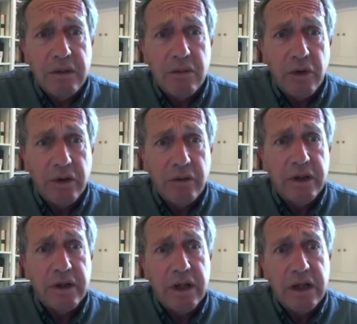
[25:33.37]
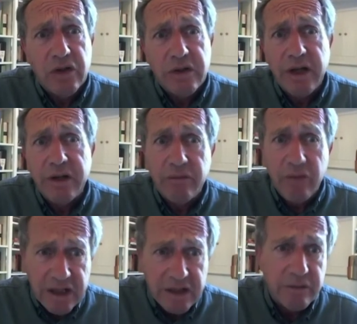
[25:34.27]
only that nations had a
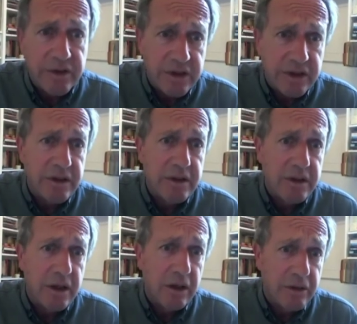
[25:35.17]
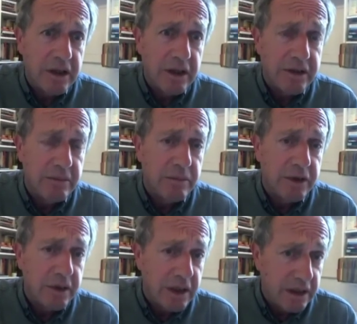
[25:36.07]
right to resist colonialism,
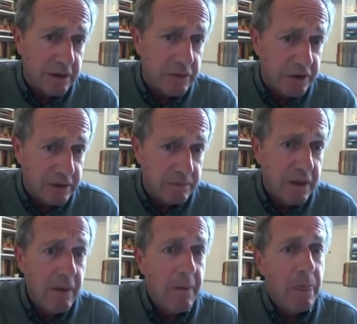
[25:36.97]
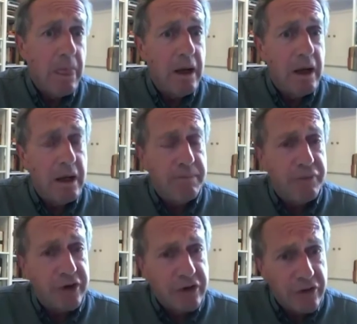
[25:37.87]
but that there was a
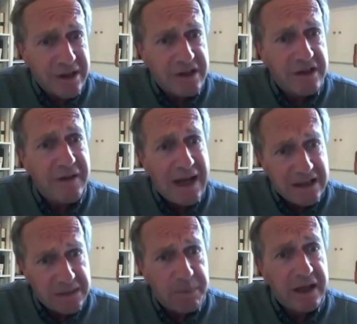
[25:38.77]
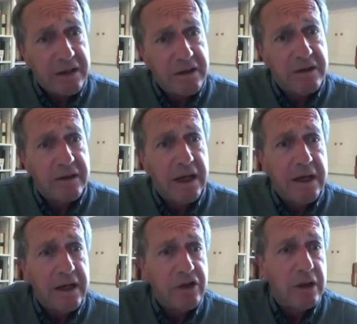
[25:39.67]
progressive aspect to that
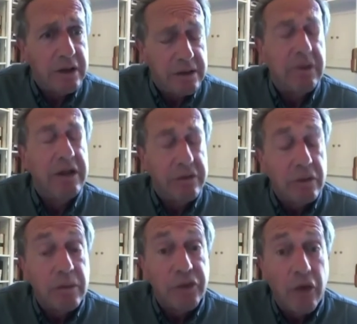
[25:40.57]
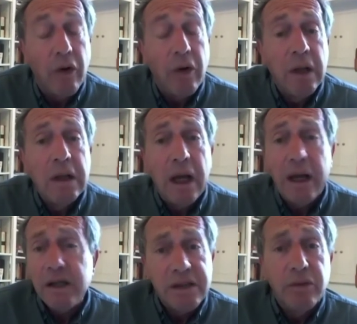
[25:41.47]
nationalism, I thought was wrong. And
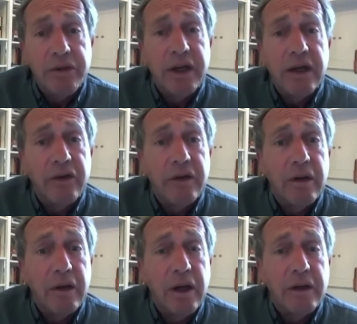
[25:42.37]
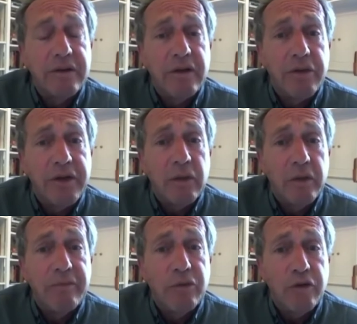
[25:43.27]
I still think I still think
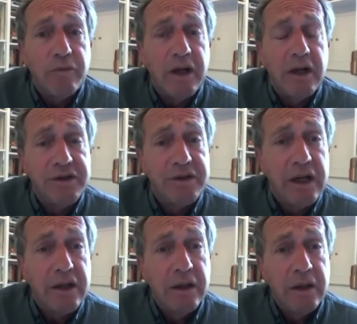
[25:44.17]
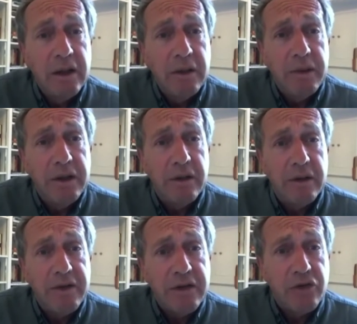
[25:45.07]
we've moved past that period
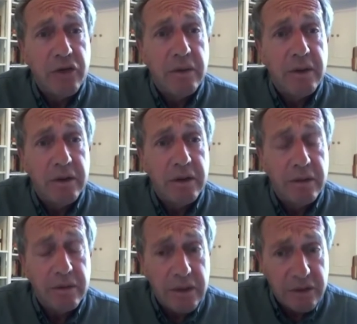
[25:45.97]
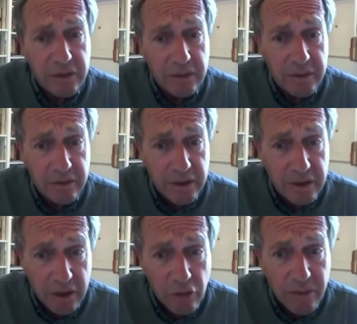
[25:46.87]
of history. We're in the
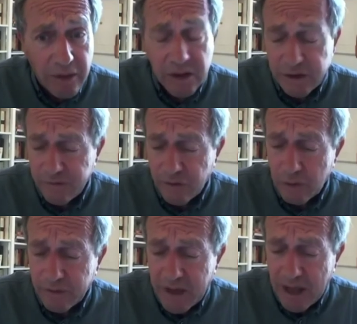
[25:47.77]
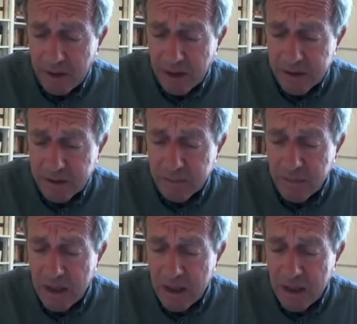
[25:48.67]
globalized form of capitalism,